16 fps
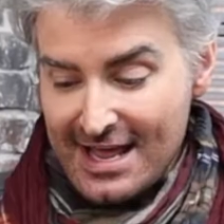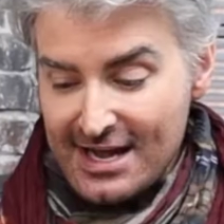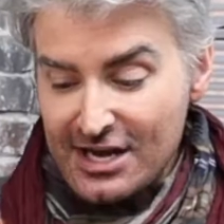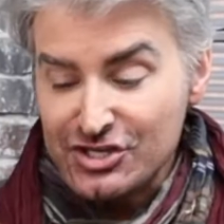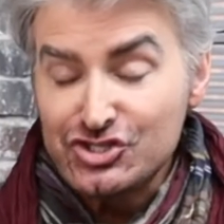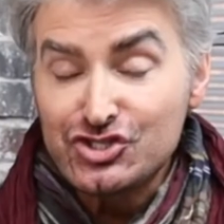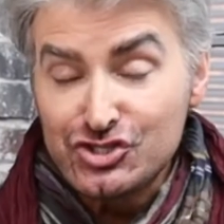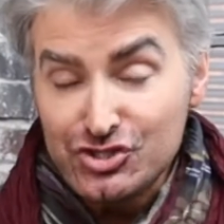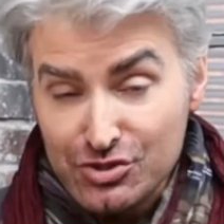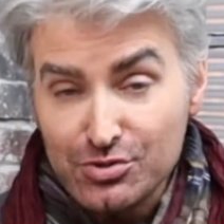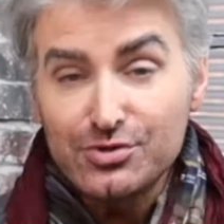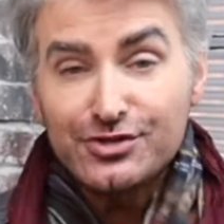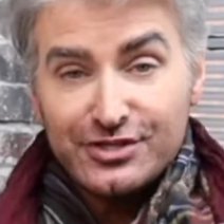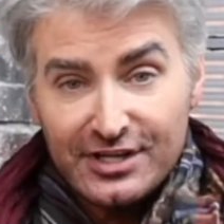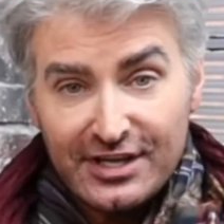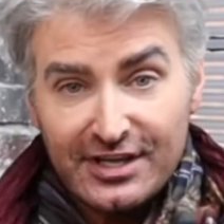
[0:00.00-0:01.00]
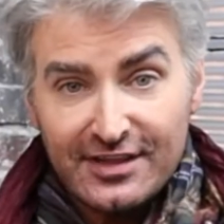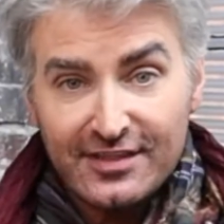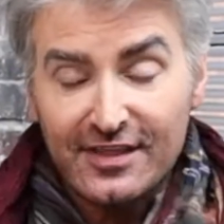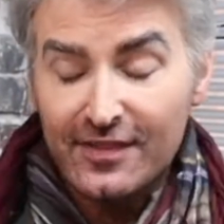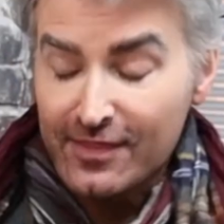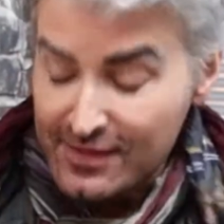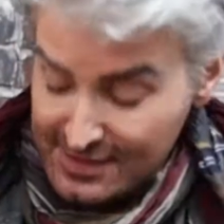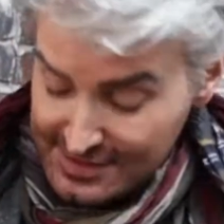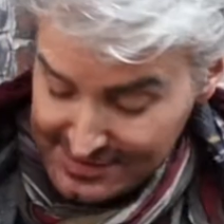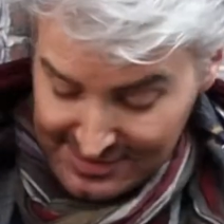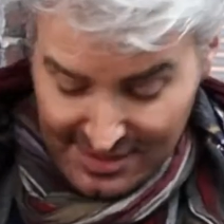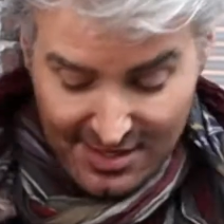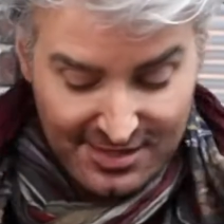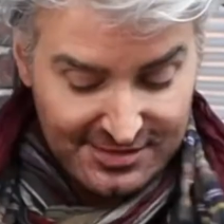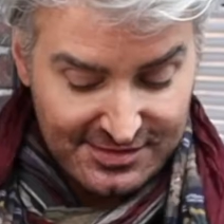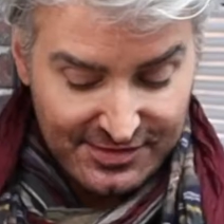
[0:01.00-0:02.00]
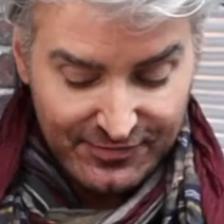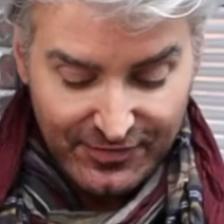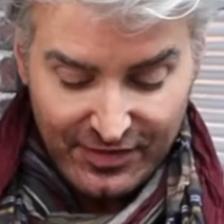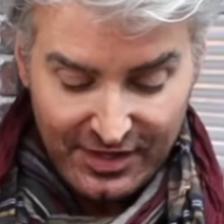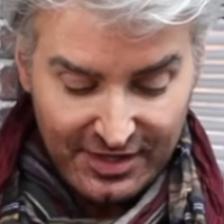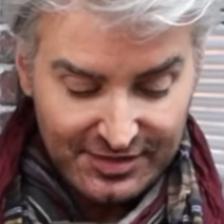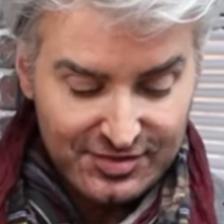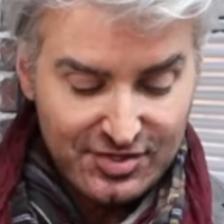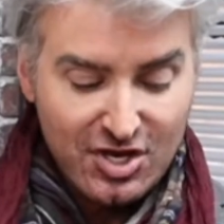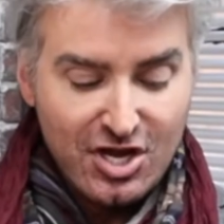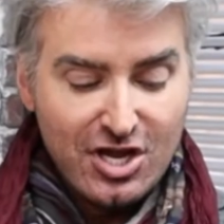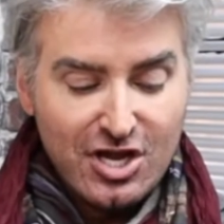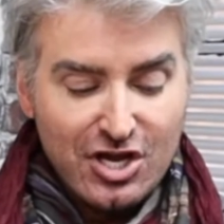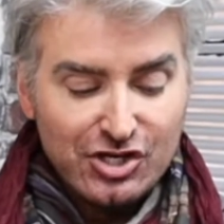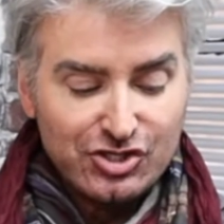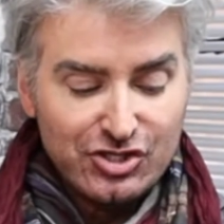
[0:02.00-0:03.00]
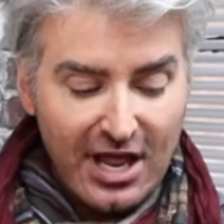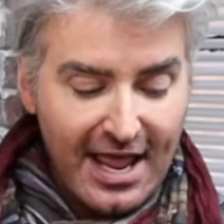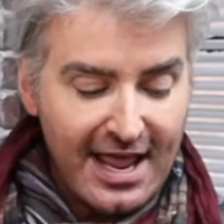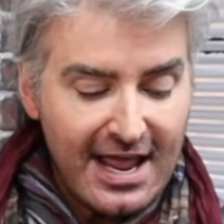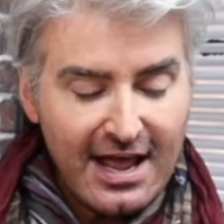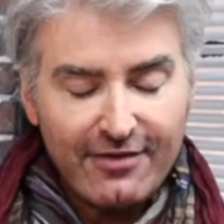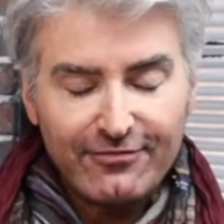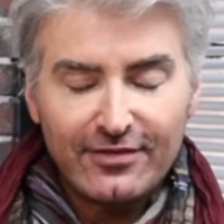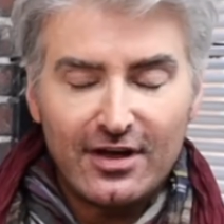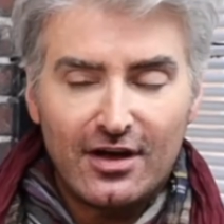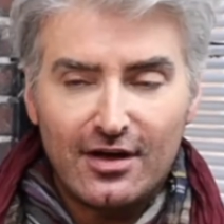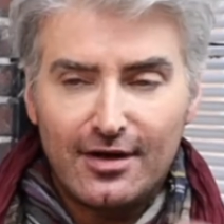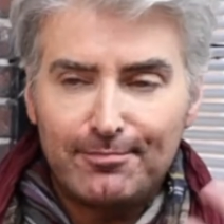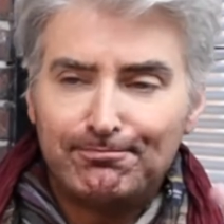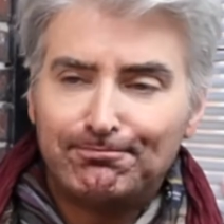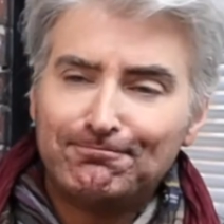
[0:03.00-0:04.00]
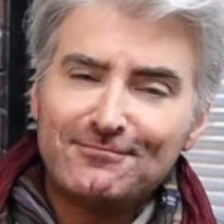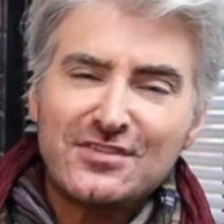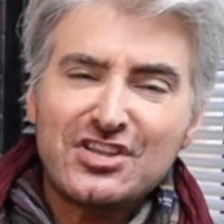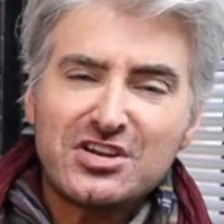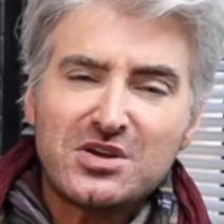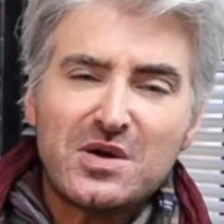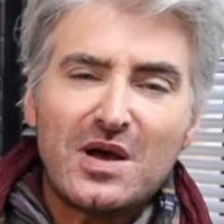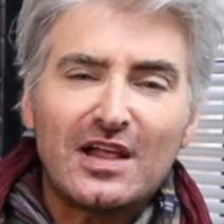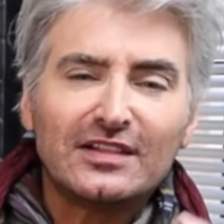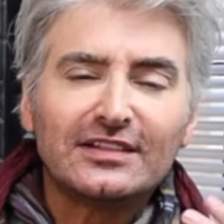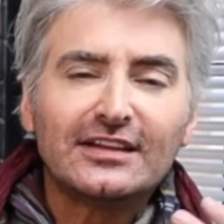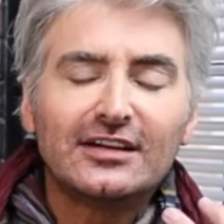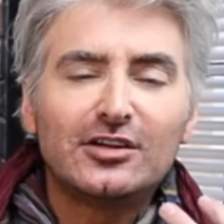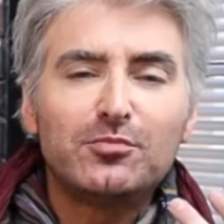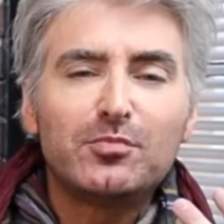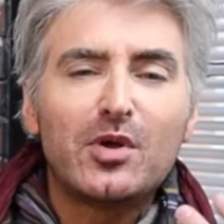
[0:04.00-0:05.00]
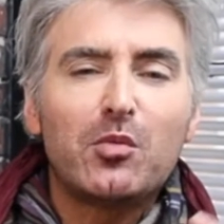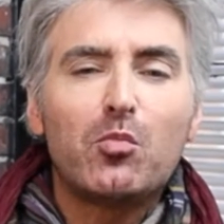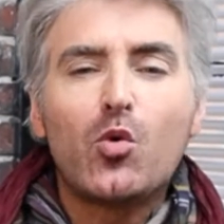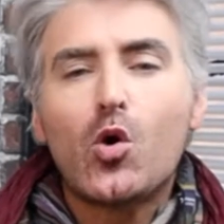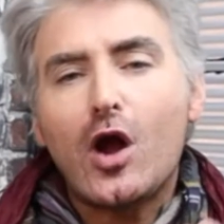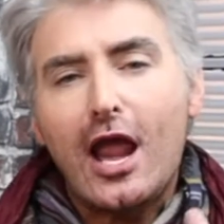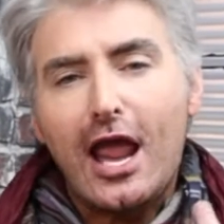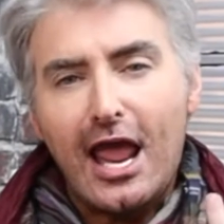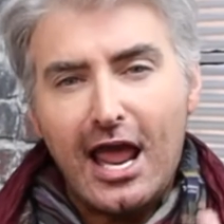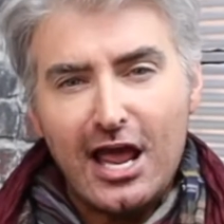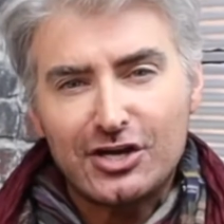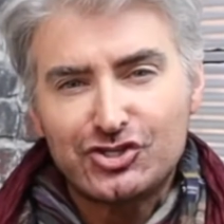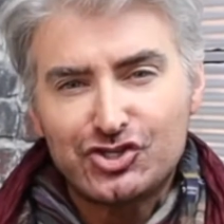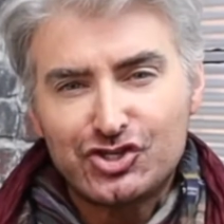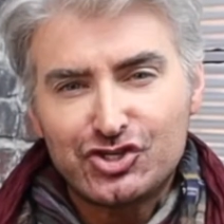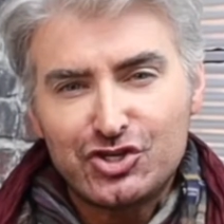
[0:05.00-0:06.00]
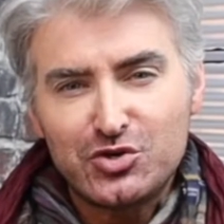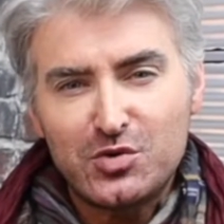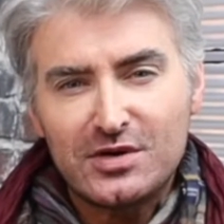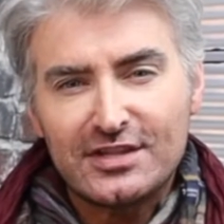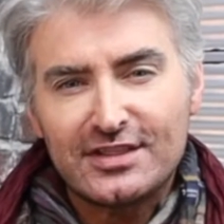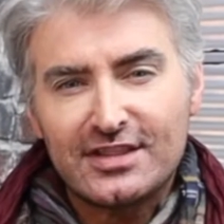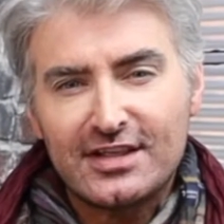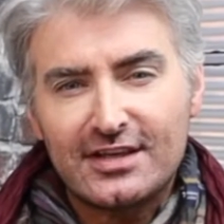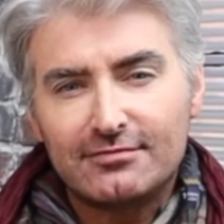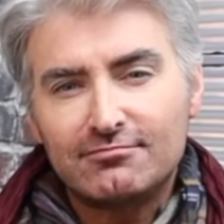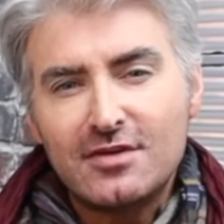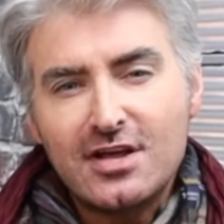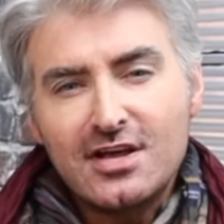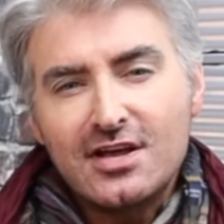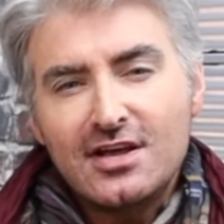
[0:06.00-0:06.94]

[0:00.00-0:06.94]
And I do think that these kinds of things have, a little bit more edge to it than